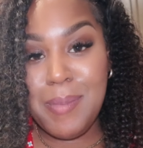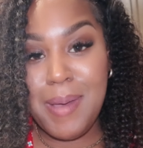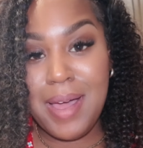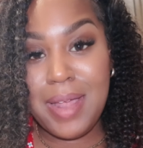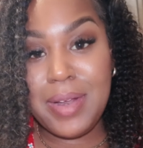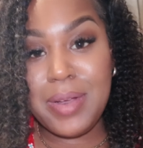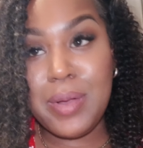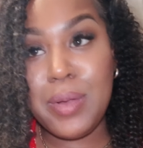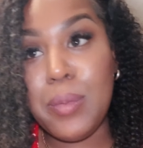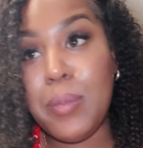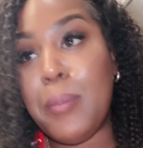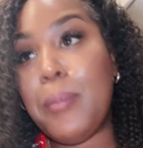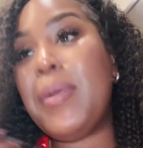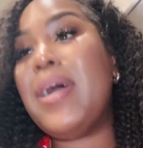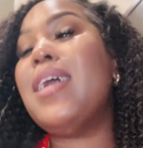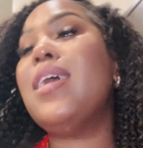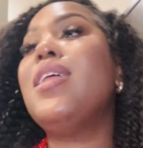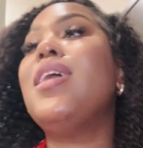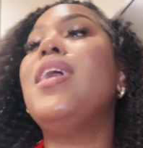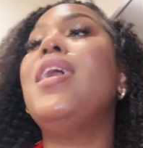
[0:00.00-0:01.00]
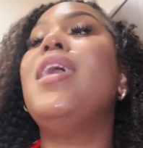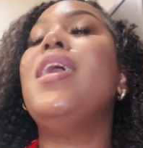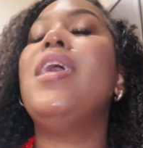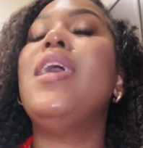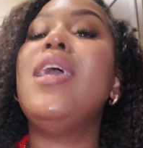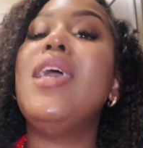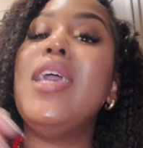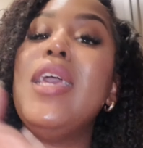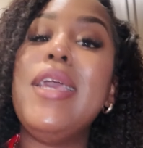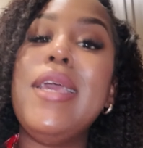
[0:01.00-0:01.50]
batter. But
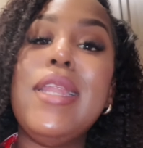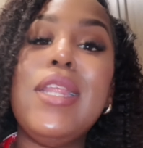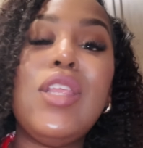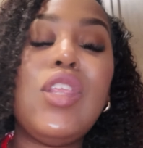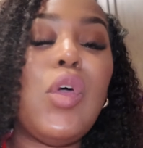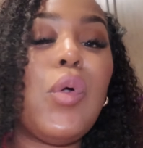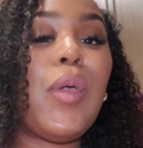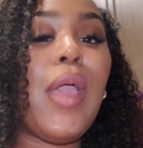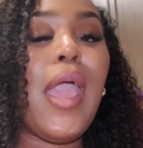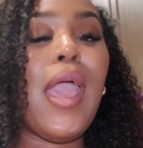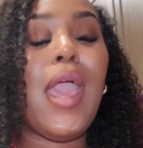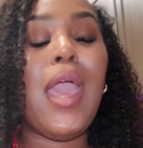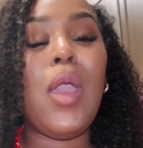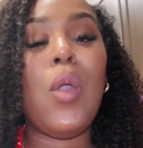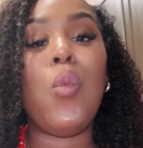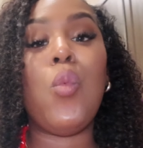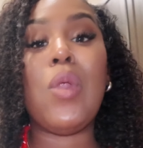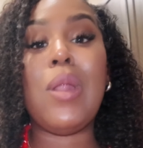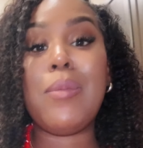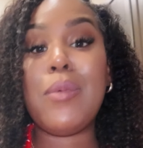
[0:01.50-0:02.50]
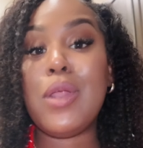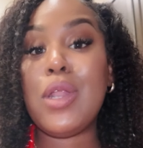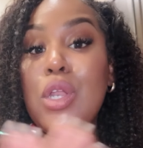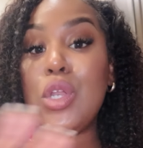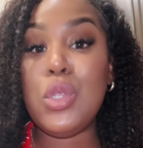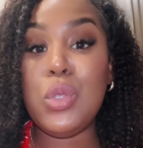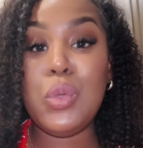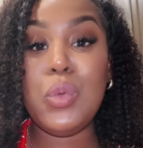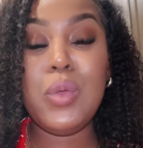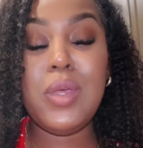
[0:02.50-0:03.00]
it is okay. What I'm gonna
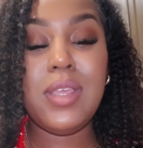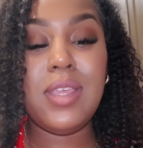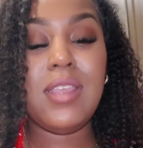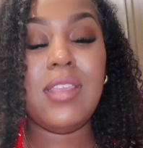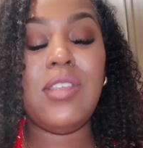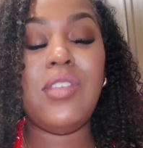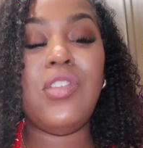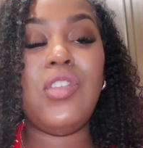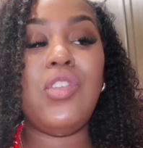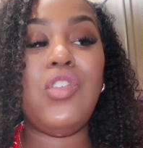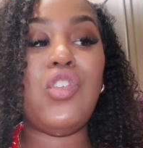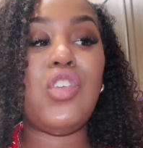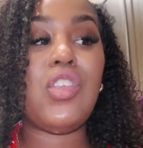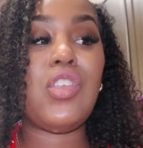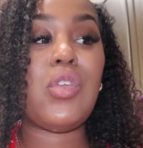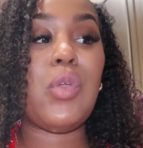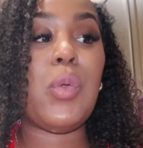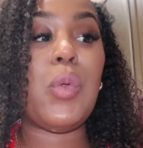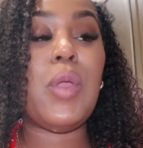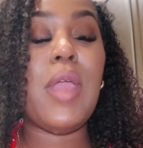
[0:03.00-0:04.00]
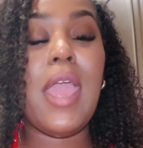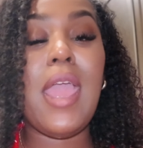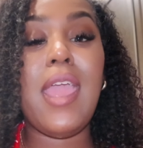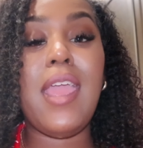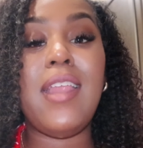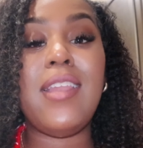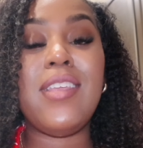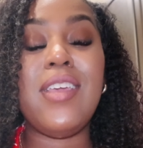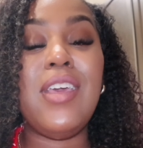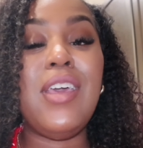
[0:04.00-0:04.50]
do is just
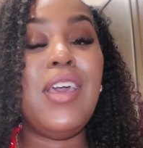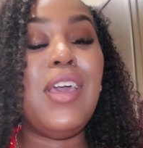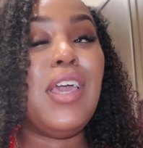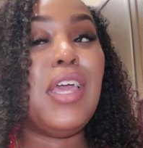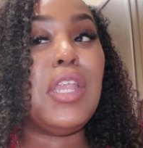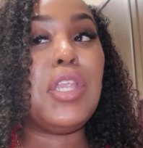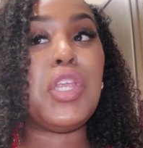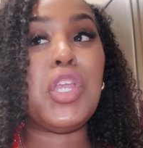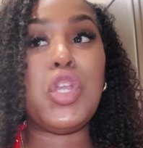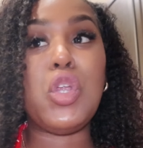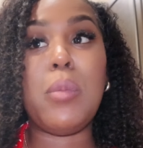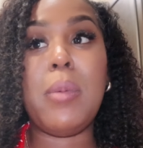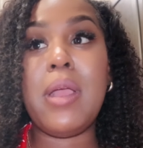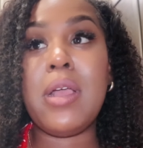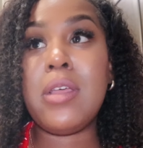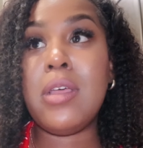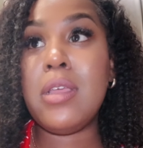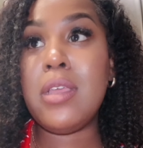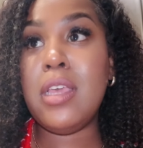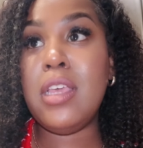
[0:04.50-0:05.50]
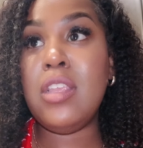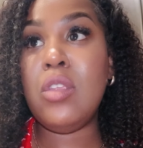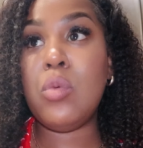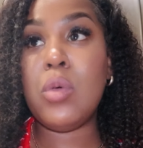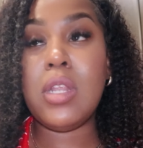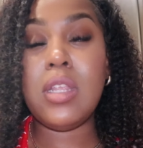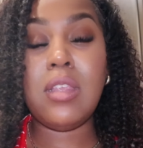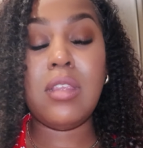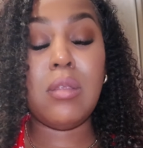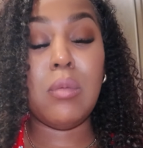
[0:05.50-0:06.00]
create gingerbread cookies
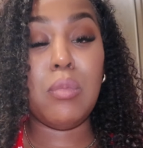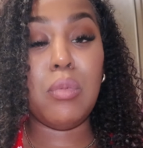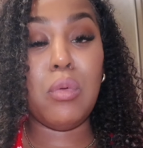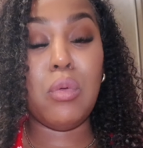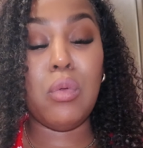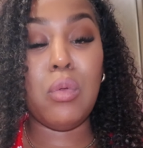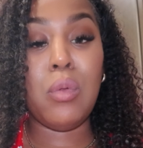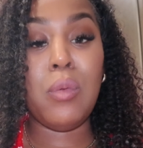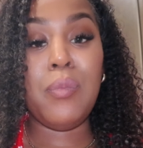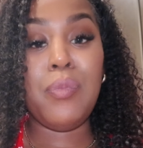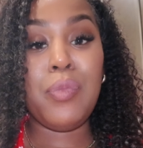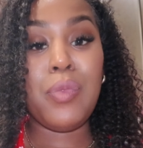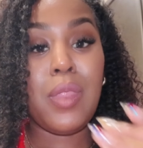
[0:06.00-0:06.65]
with a simple,